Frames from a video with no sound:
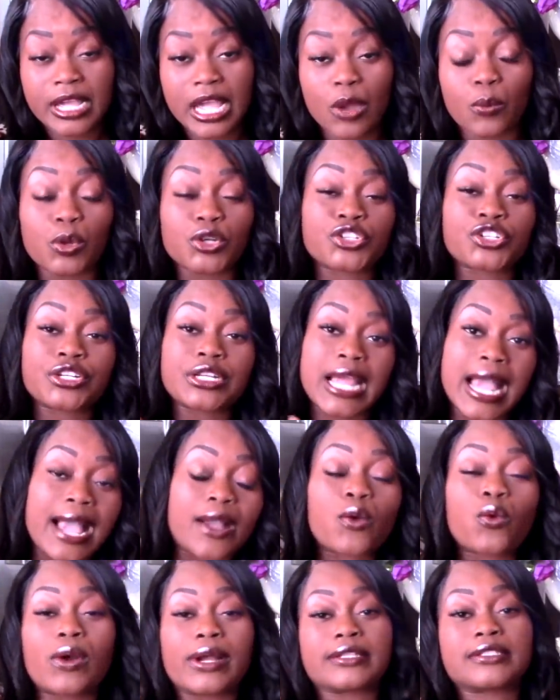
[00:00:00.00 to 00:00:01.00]
And what you're
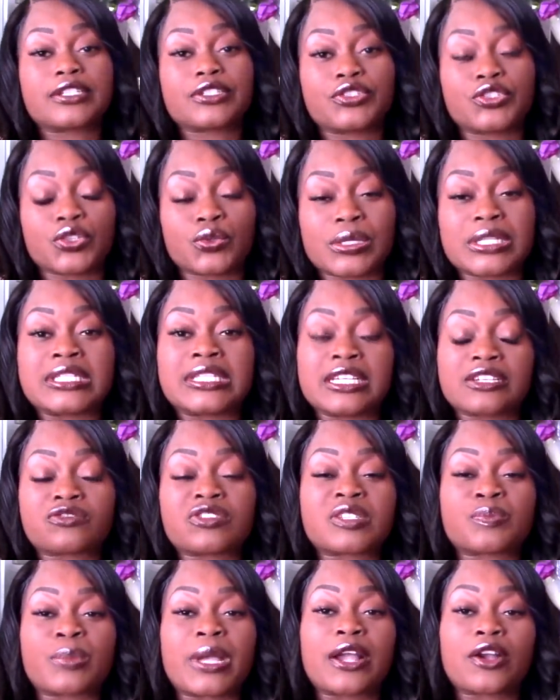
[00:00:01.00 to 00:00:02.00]
not going to do is
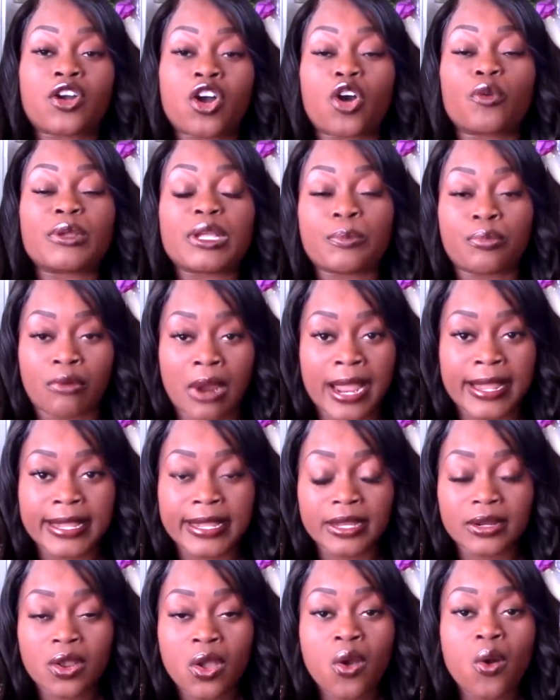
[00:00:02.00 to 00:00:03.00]
disrespect Kobe
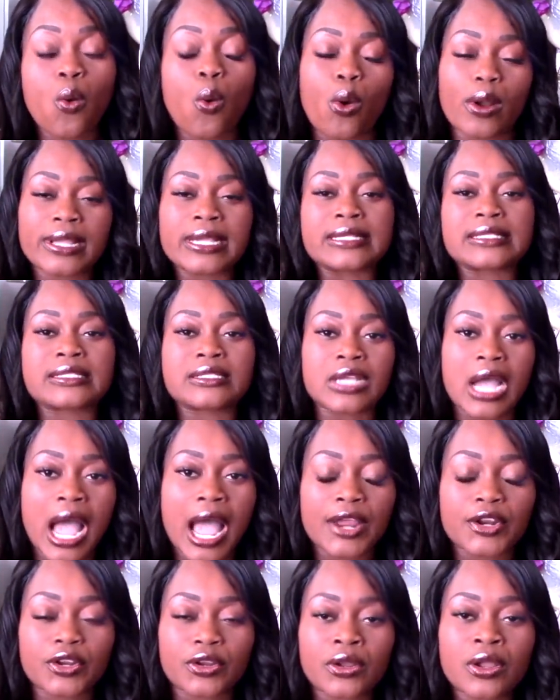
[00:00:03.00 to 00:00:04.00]
Bryant or his
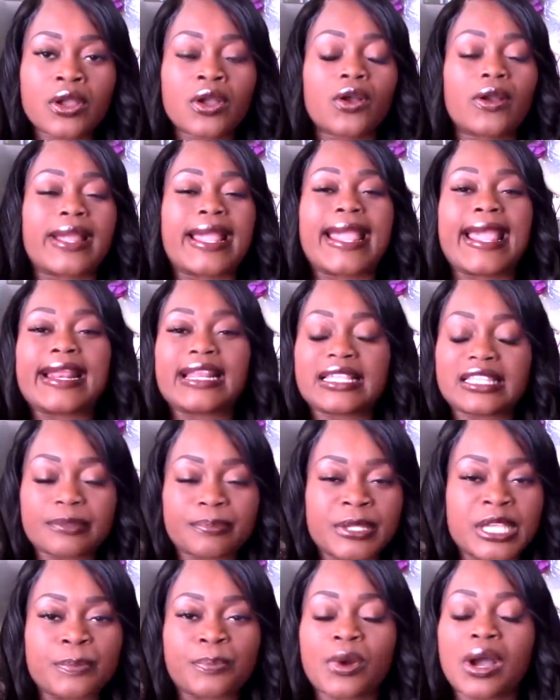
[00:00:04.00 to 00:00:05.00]
daughter or any of the
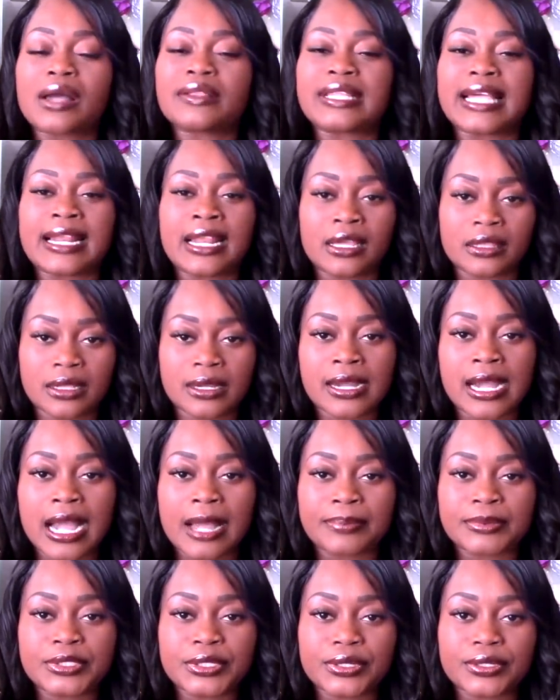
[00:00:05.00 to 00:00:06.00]
people on that
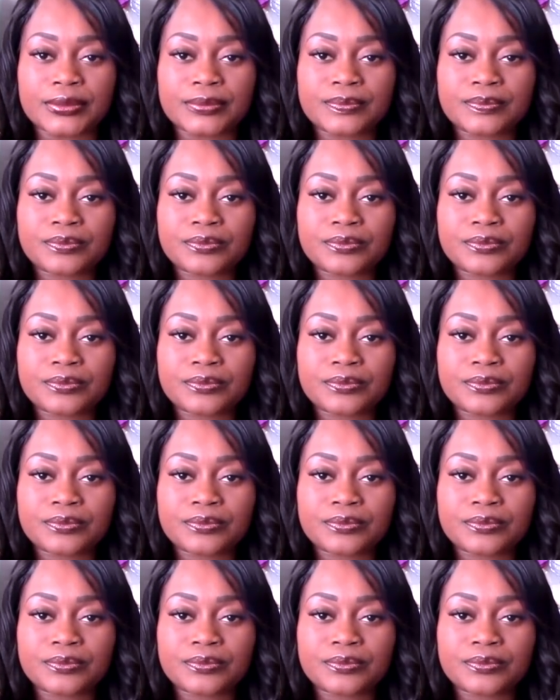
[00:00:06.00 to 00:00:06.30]
helicopter.